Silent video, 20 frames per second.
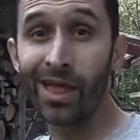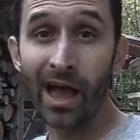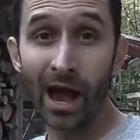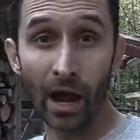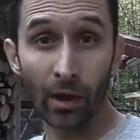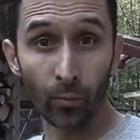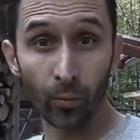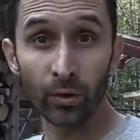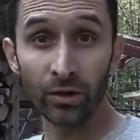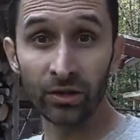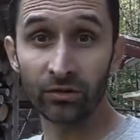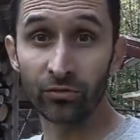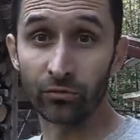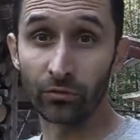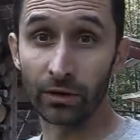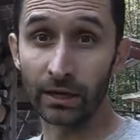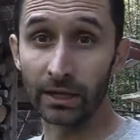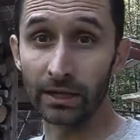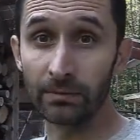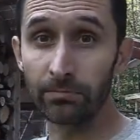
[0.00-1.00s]
I wouldn't
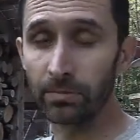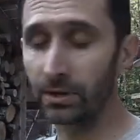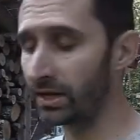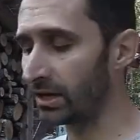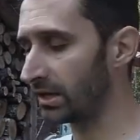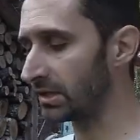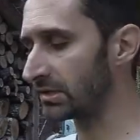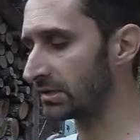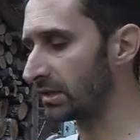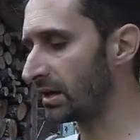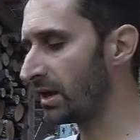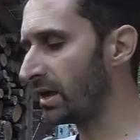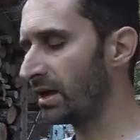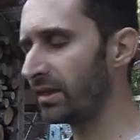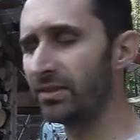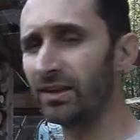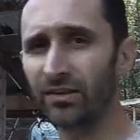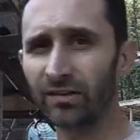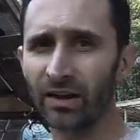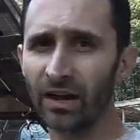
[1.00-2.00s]
drink it because
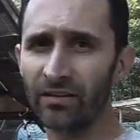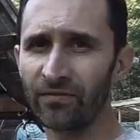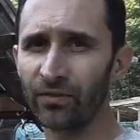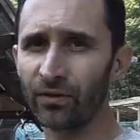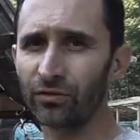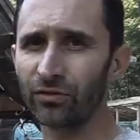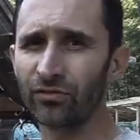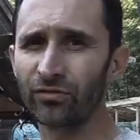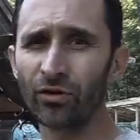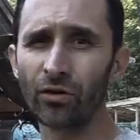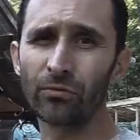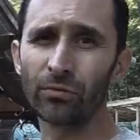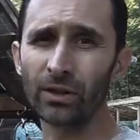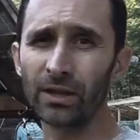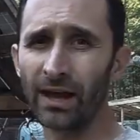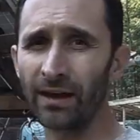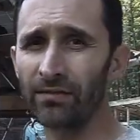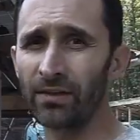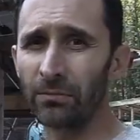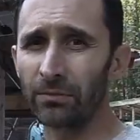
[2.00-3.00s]
these kind of filters don't really
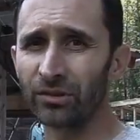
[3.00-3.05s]
have that